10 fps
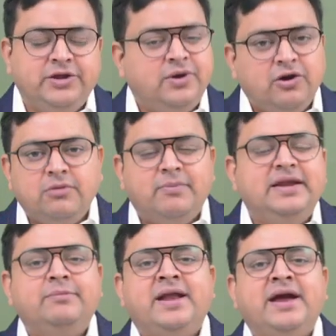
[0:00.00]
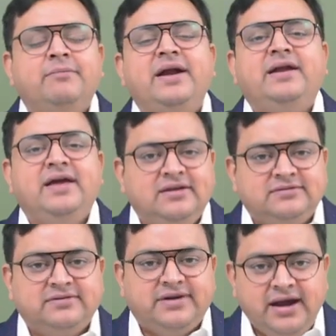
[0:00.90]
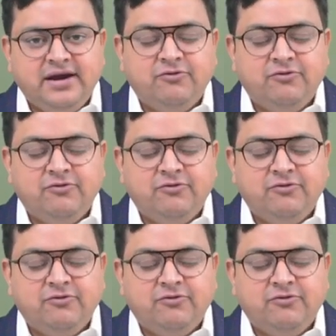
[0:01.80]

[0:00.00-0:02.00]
You cannot multiply it by days, right?